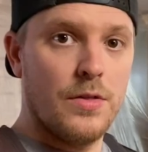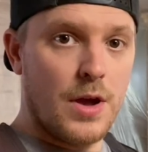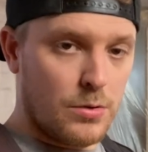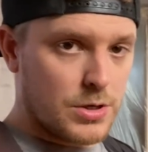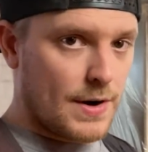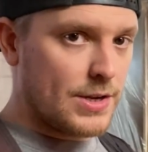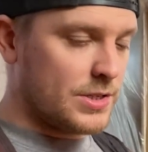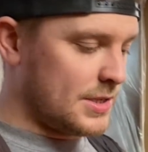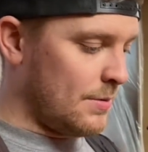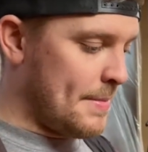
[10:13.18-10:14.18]
The
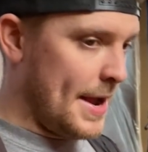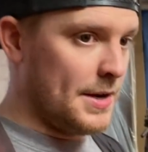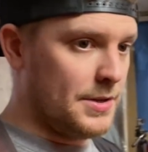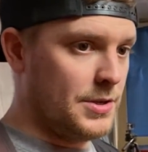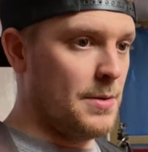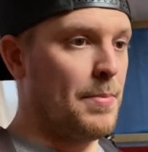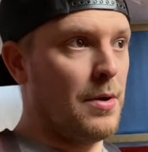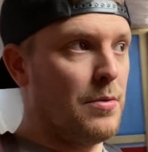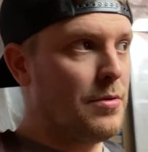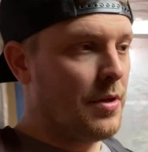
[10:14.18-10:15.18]
alterations that we made to the
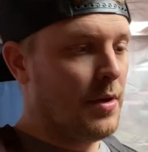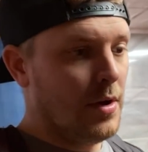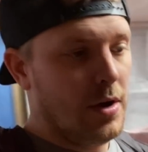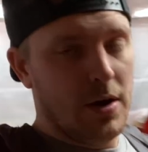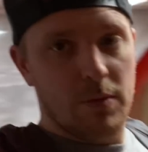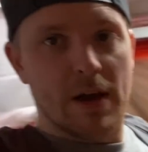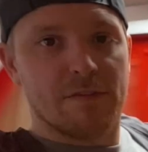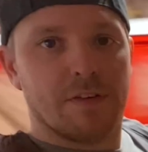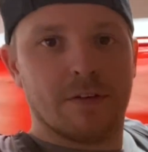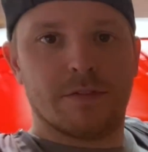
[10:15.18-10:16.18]
booth
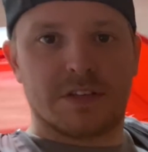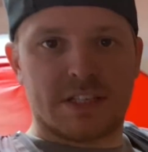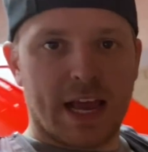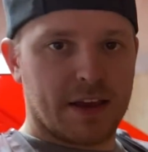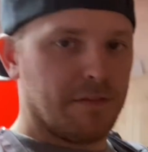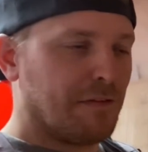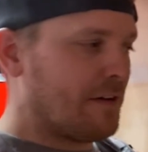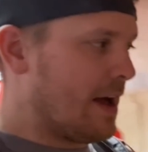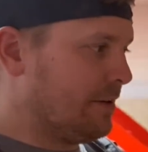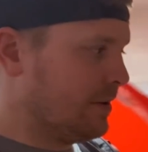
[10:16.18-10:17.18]
with the second
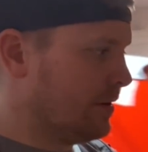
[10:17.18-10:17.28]
fan,